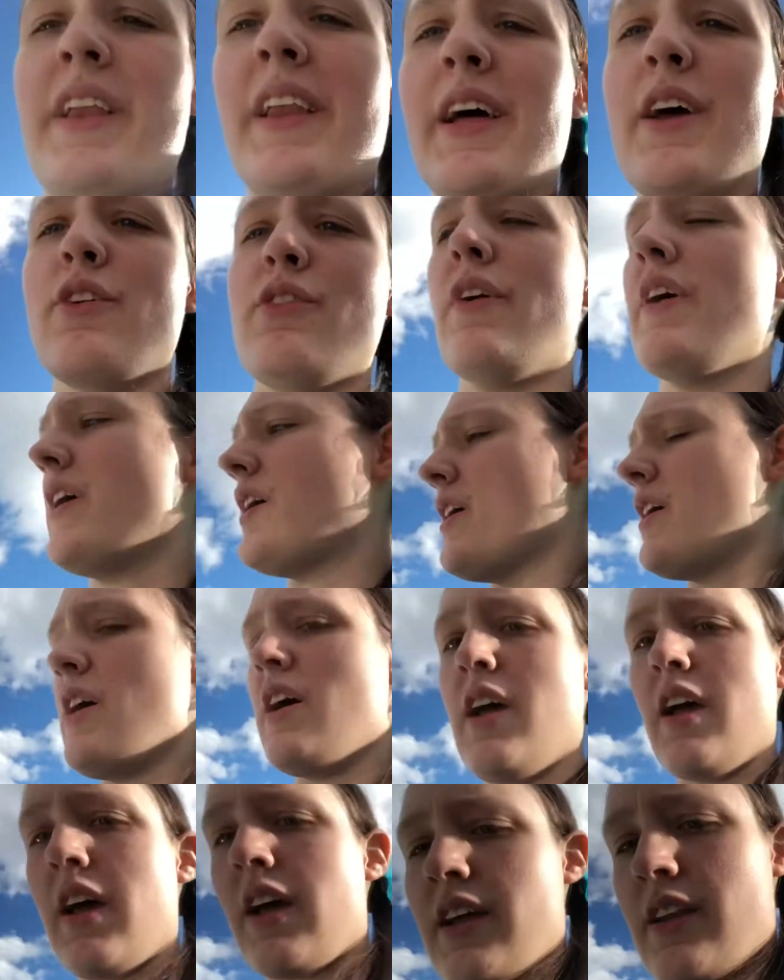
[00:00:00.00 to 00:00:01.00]
life.
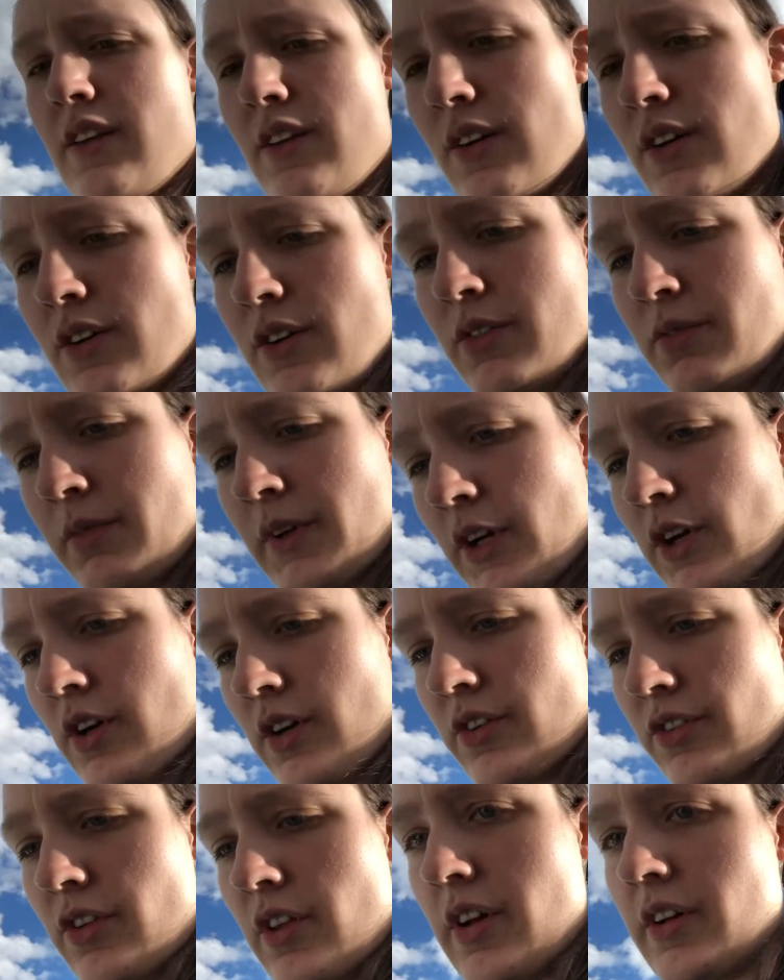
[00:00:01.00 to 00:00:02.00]
And, oh, my
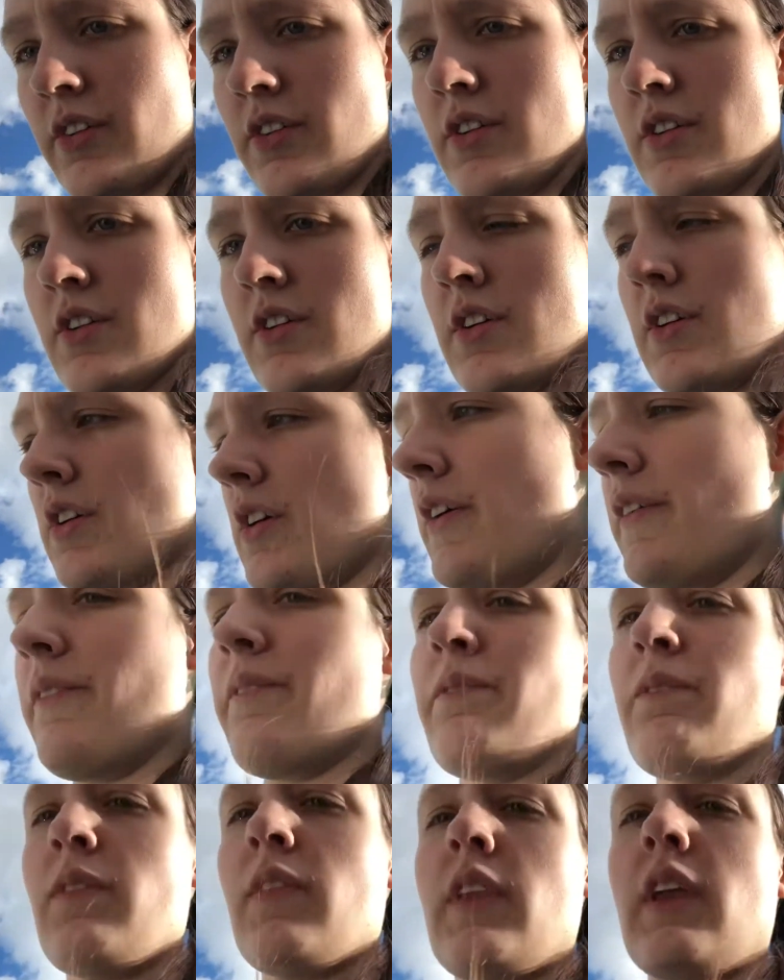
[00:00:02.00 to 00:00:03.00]
car's locked.
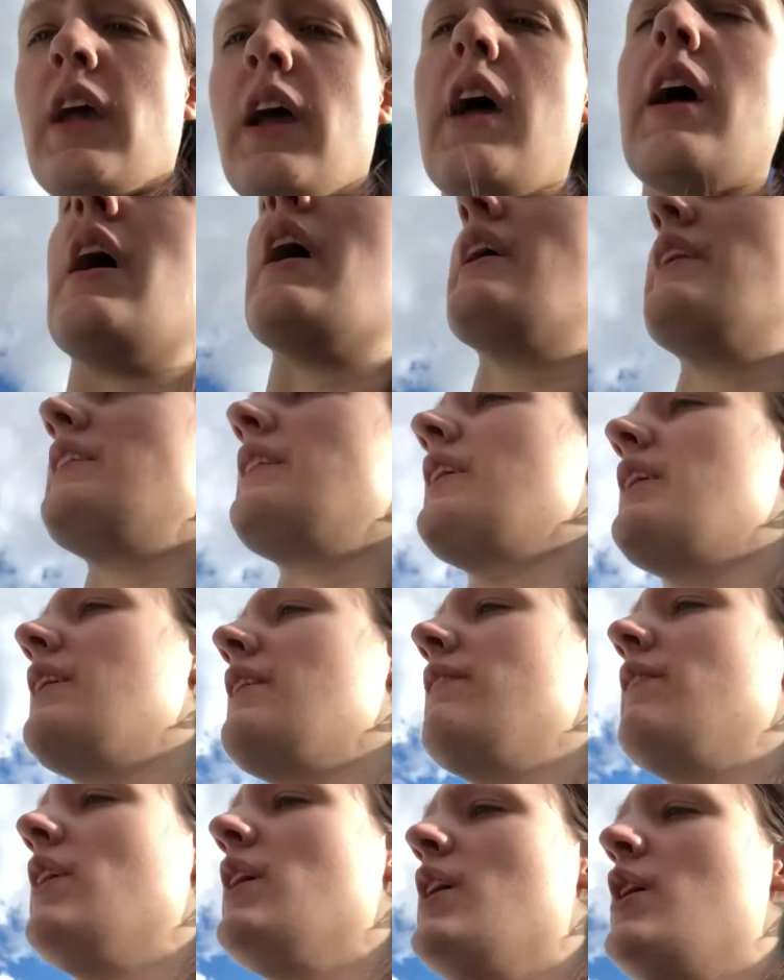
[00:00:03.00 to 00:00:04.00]
And,
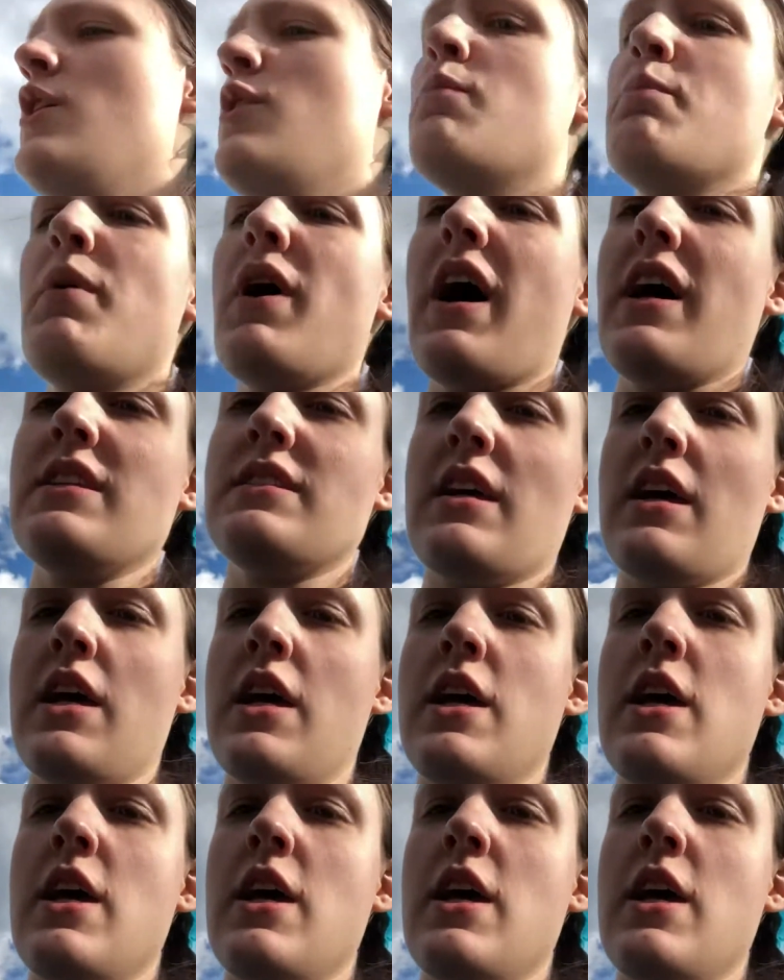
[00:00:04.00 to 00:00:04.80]
um, but